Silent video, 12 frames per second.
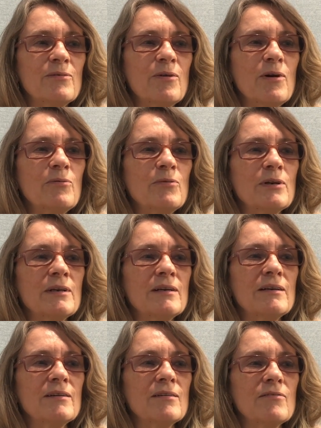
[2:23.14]
what would
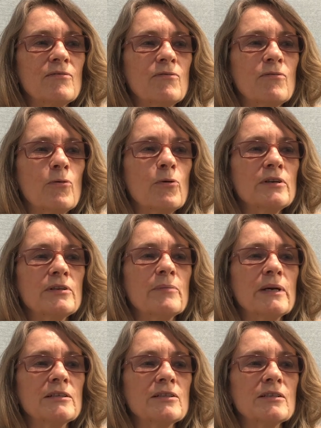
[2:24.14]
four
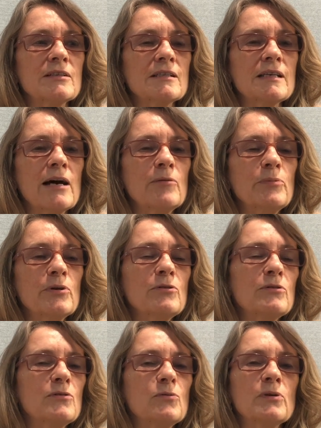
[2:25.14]
dimensions, how
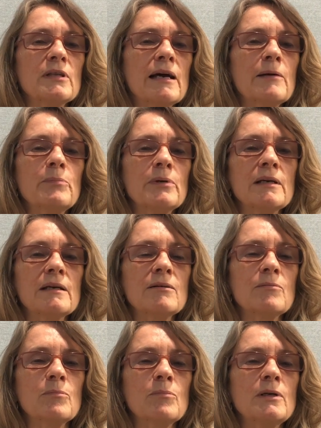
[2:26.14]
beautiful would that be?
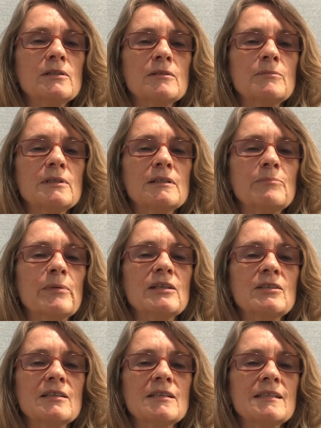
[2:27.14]
Multiple
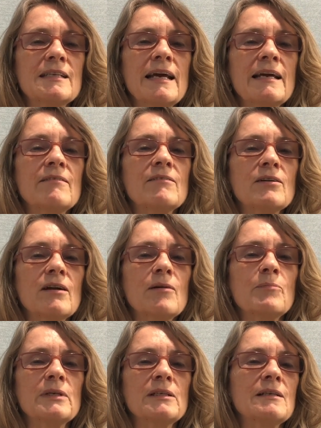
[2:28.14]
dimensions, ten
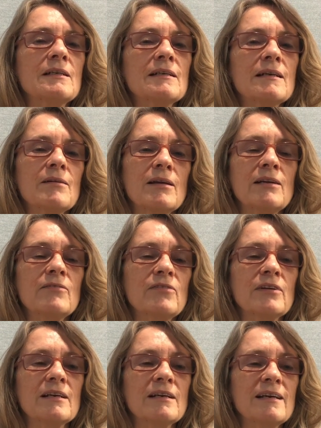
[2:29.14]
million,
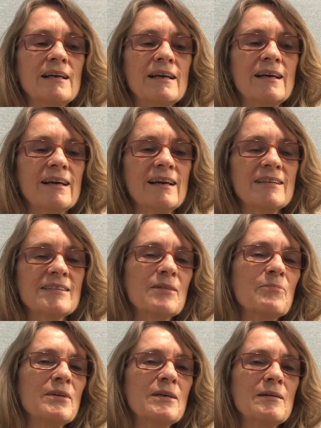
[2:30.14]
infinite.
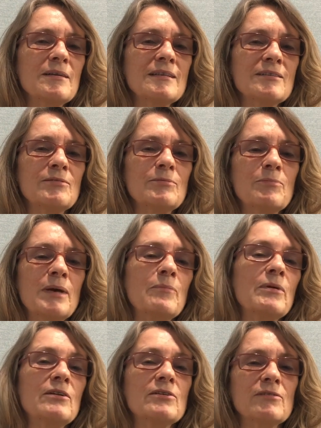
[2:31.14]
Something to
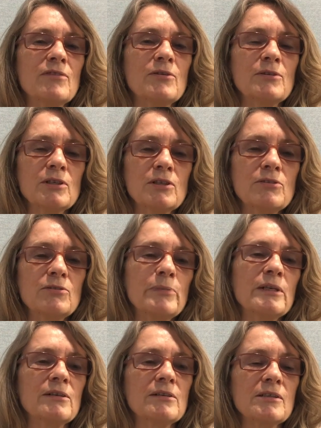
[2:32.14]
maybe look forward to,
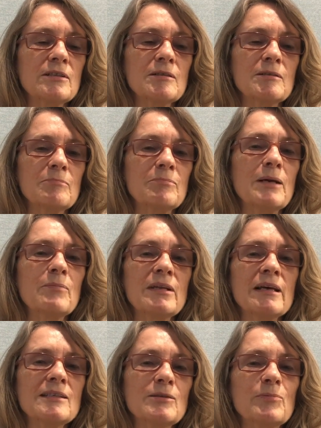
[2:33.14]
because maybe
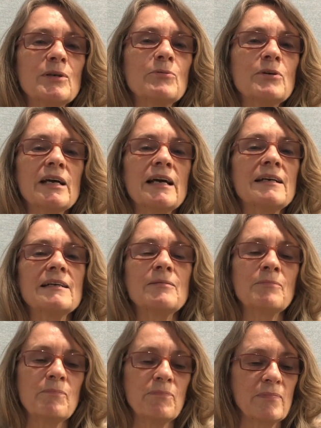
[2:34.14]
that's where we're headed.
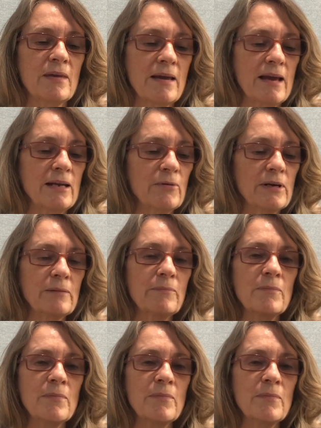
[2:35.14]
Anyway,